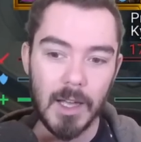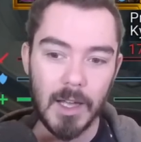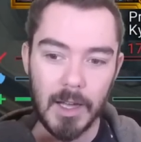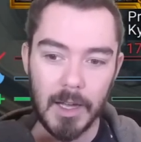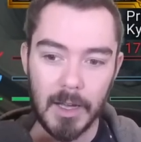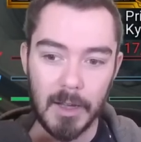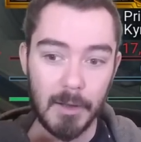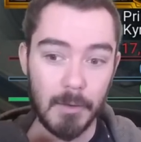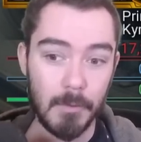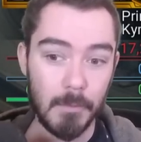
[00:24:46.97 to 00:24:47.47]

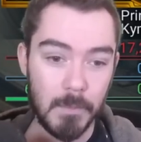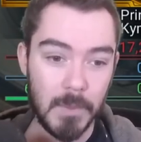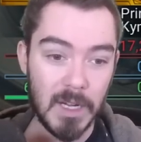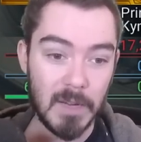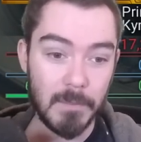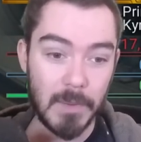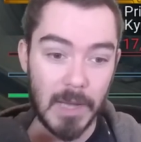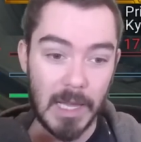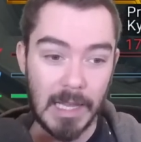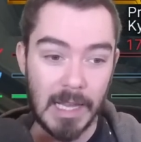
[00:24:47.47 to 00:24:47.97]
Uh,
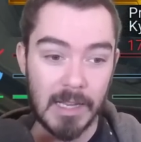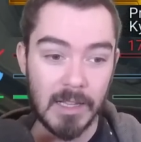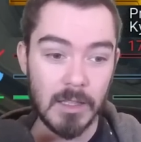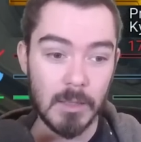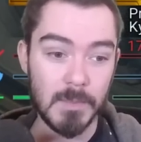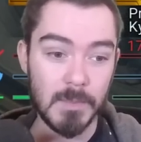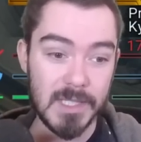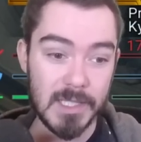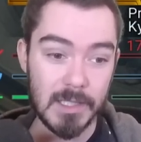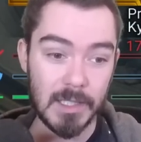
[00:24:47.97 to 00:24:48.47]
but by letting
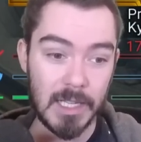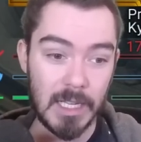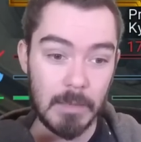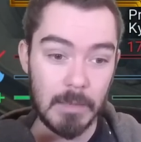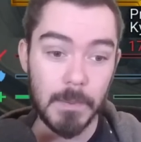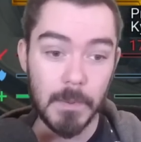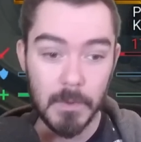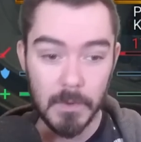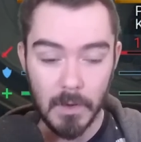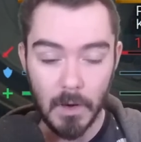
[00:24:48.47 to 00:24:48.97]
them
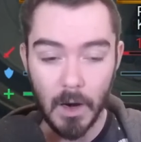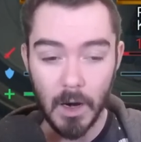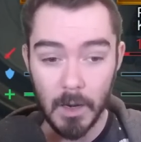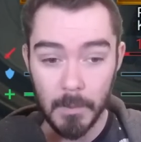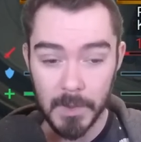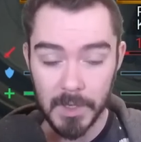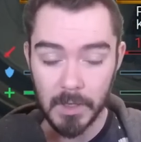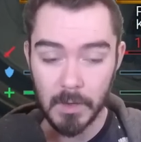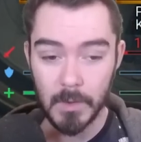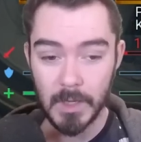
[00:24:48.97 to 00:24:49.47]
sleep,
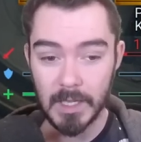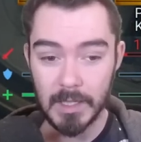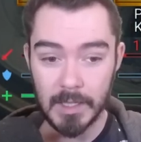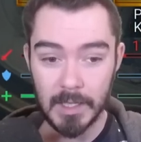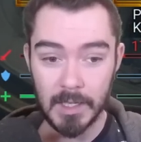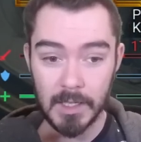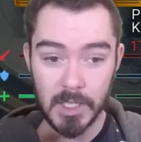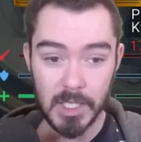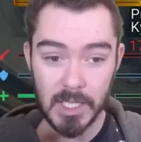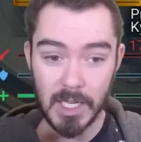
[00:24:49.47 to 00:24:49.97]
Arbiter right
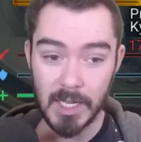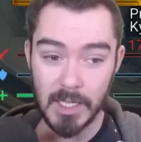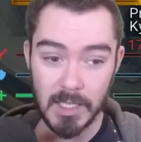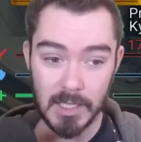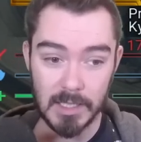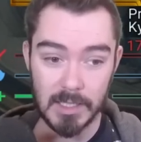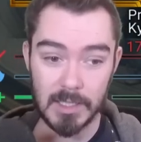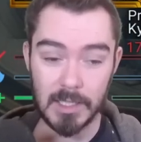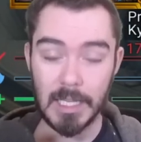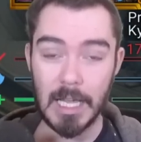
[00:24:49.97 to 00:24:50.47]
there, she
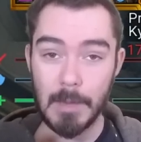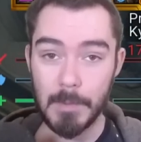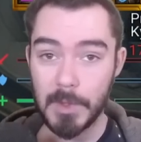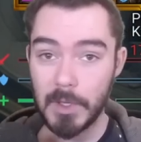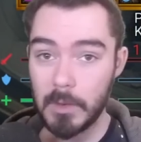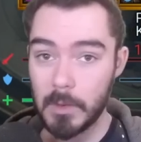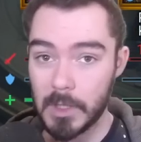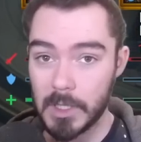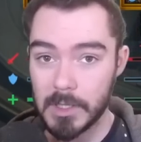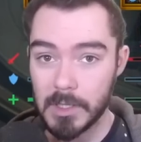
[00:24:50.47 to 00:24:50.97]
actually slept
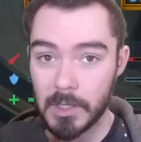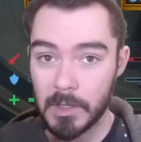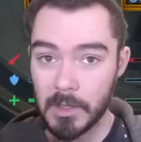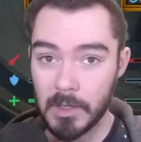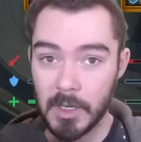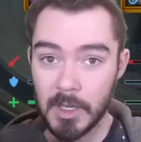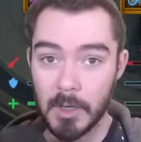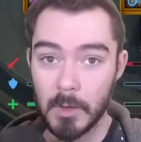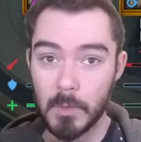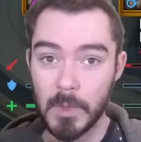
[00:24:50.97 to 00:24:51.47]
through her
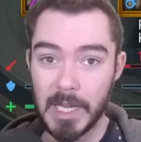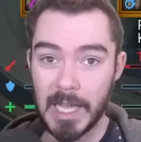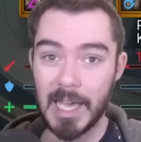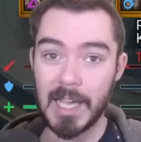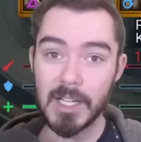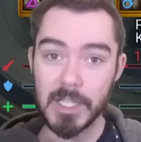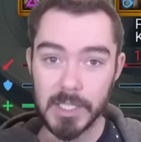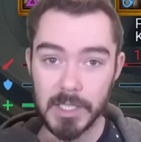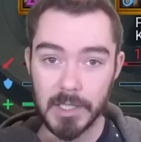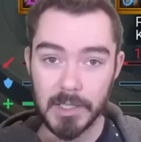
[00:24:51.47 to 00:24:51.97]
turn.
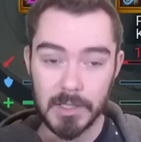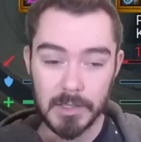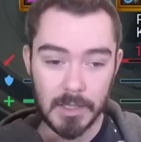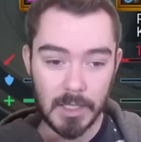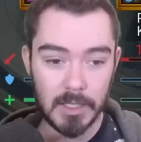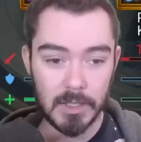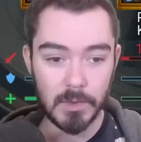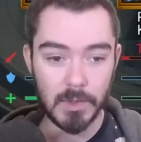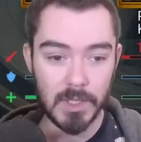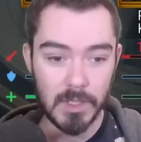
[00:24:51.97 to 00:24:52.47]
Reaction
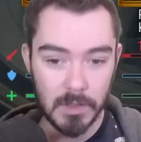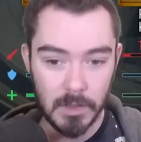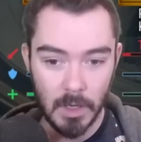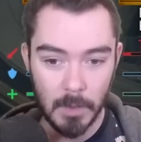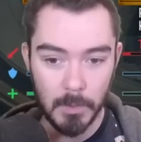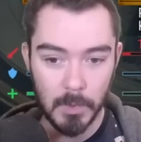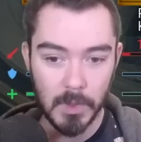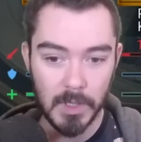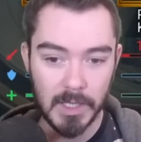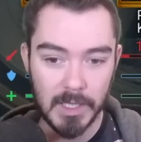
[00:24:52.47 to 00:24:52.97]
accessory
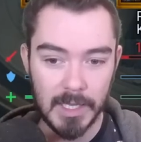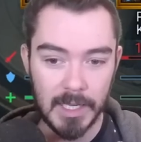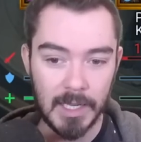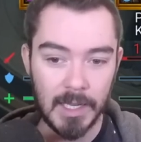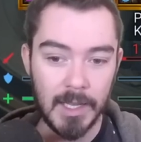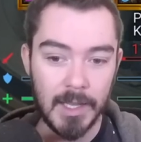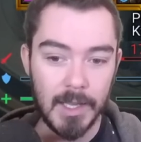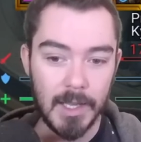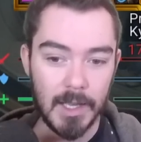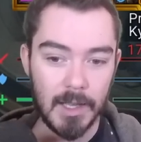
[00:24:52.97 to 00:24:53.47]
stop
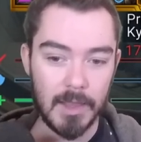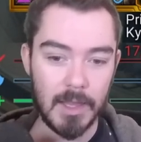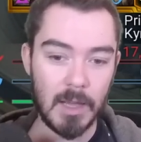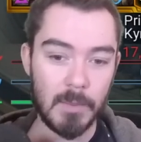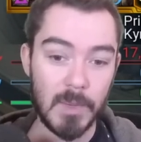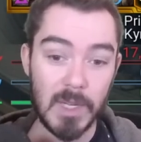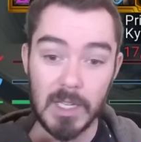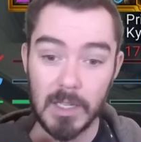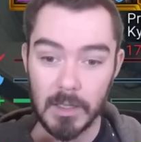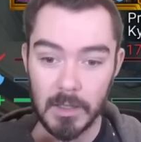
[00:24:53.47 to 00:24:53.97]
working, and
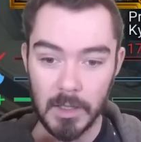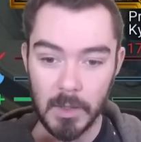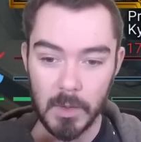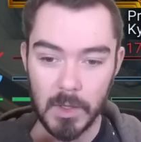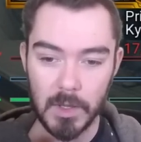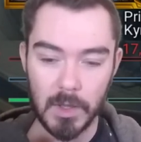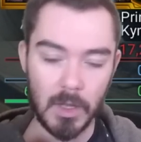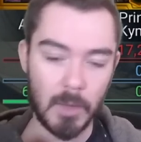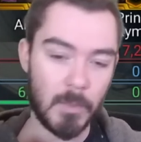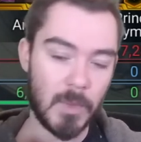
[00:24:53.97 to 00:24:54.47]
then we can
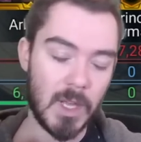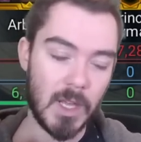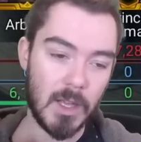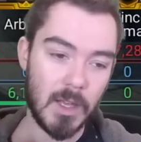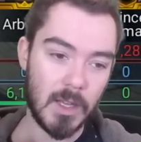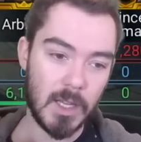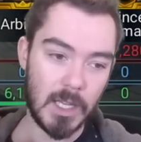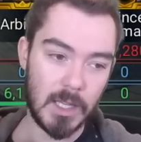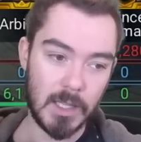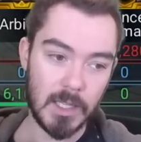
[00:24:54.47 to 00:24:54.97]
nuke them.
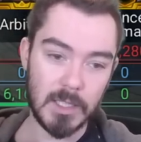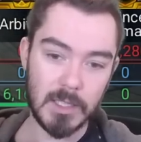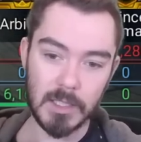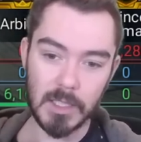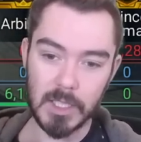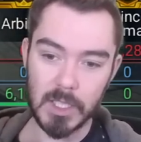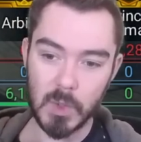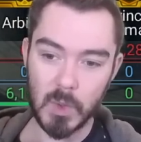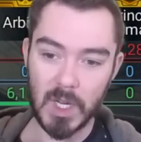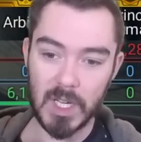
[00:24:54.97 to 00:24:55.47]
In this
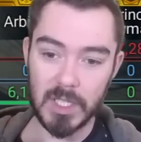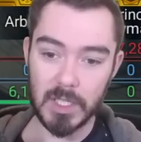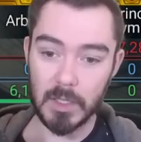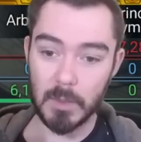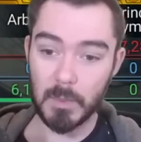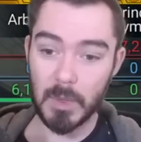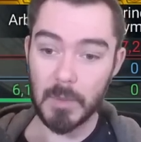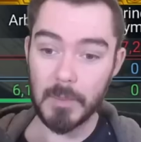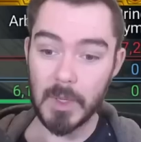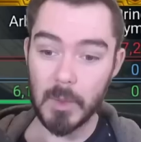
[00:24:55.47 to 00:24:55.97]
situation,
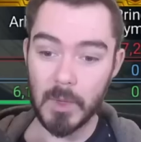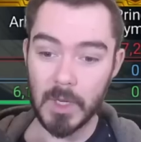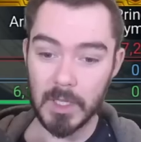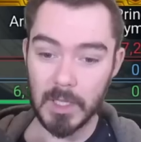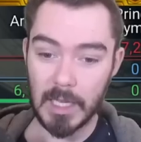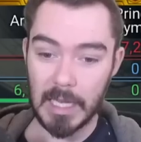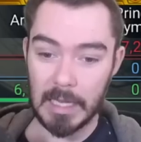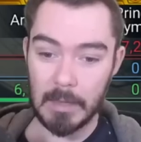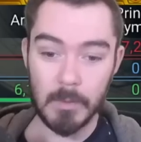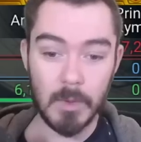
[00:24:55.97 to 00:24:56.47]
you probably
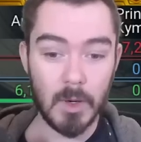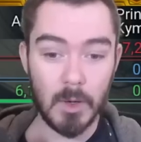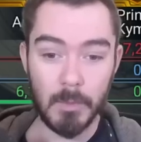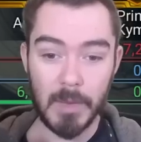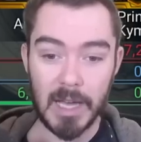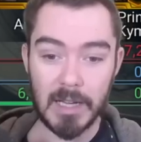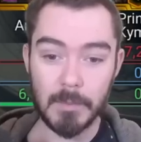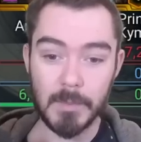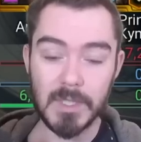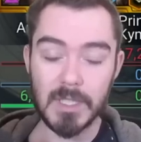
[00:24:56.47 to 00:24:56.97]
want Genbo and
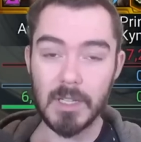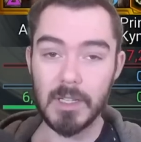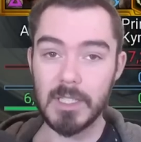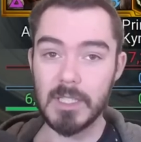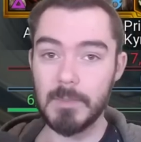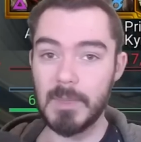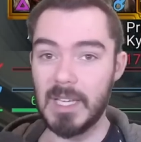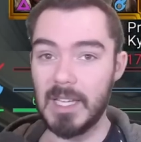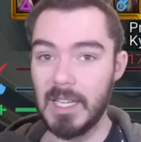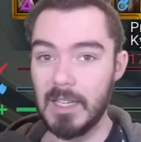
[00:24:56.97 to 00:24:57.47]
Madame Serris
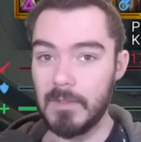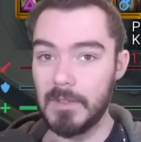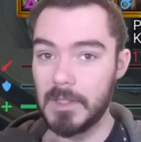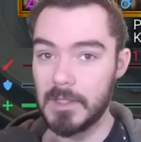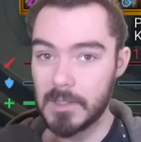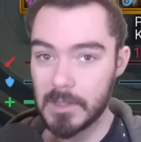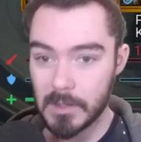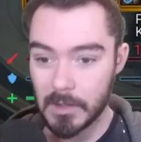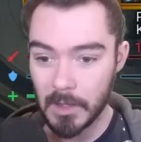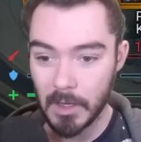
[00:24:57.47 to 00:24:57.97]
to be even
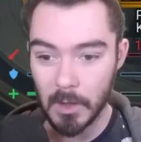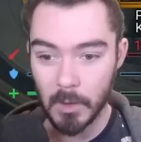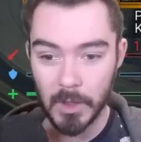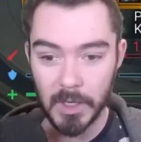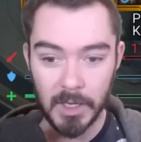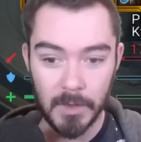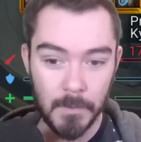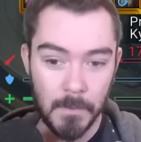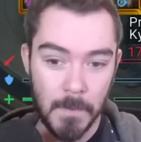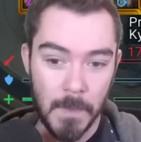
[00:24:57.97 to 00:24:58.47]

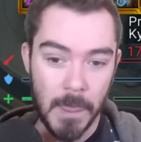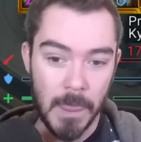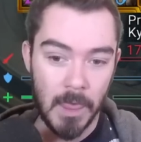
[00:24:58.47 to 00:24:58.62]
slower.